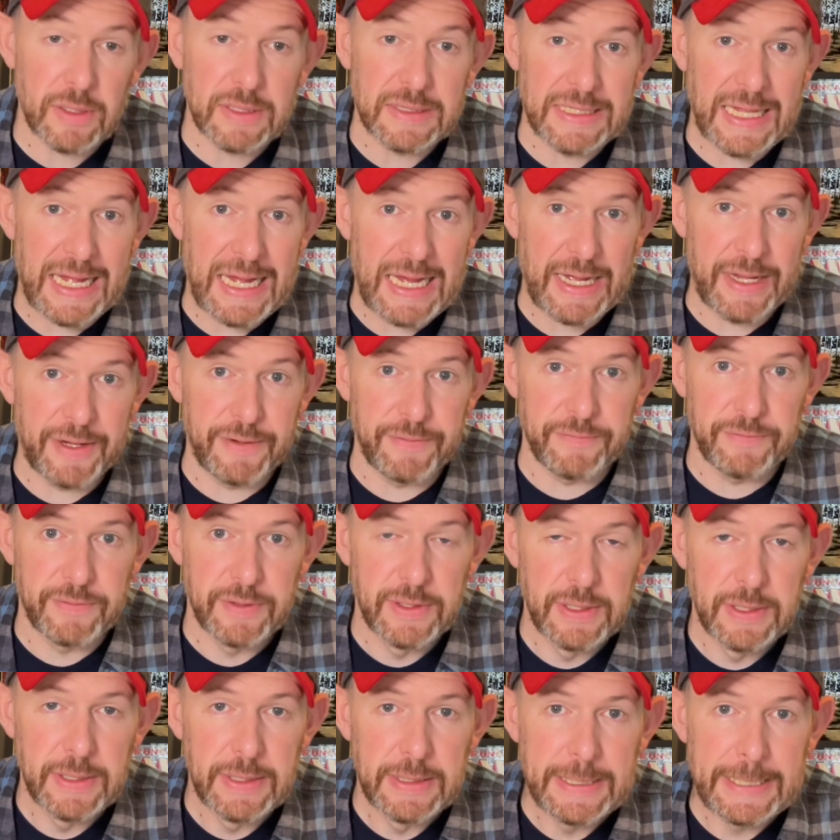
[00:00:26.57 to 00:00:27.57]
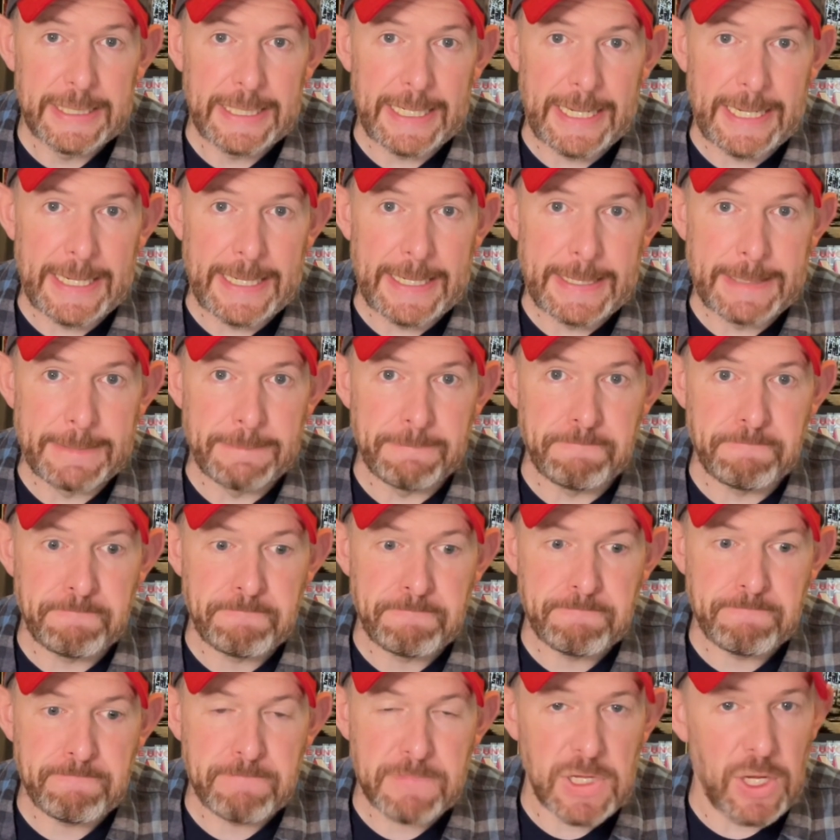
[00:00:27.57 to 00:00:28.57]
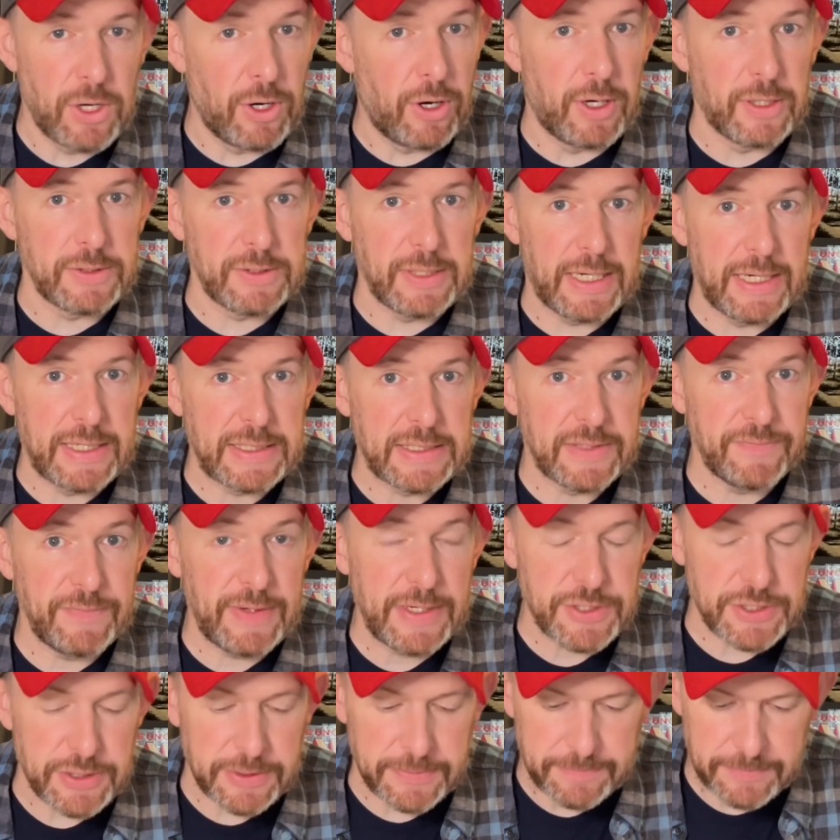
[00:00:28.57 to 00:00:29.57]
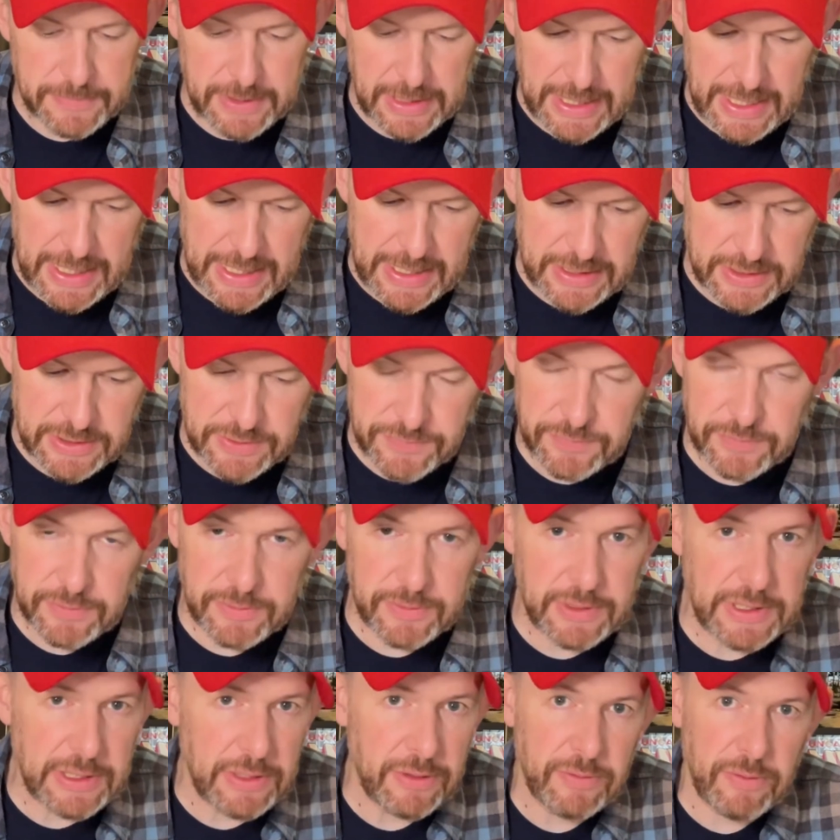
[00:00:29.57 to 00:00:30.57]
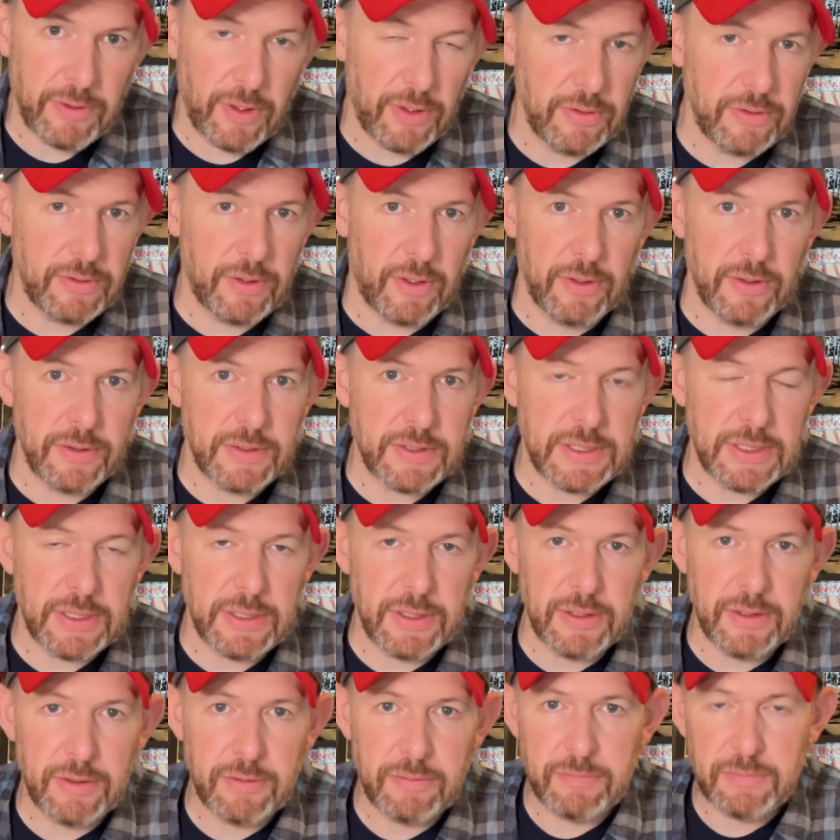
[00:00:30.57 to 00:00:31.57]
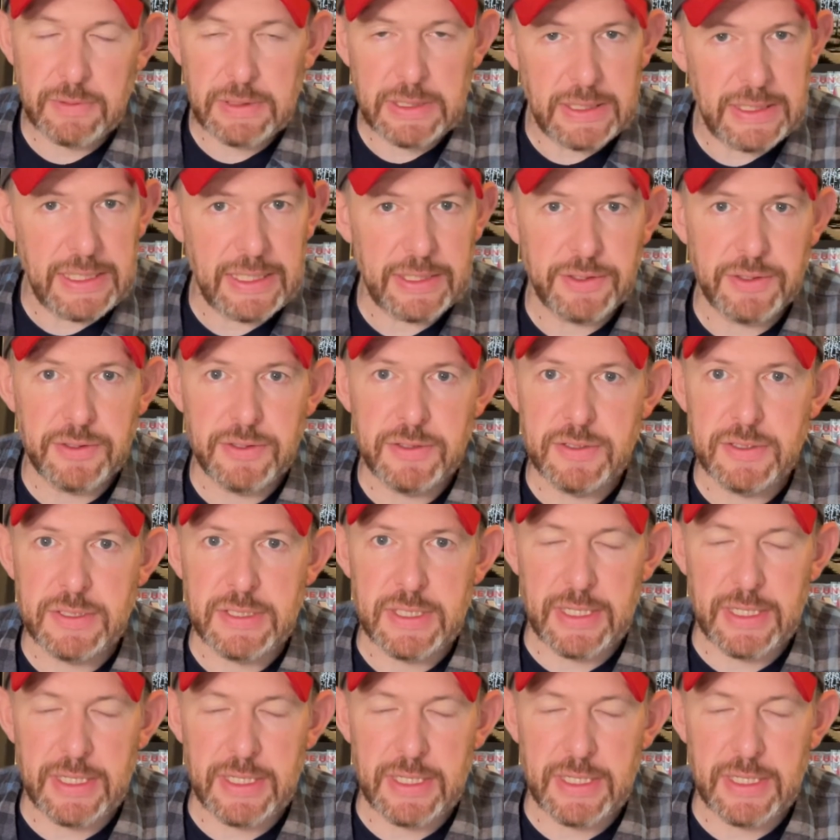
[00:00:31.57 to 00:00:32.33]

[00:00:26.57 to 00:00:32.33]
Live online convention, and it's for art collectors.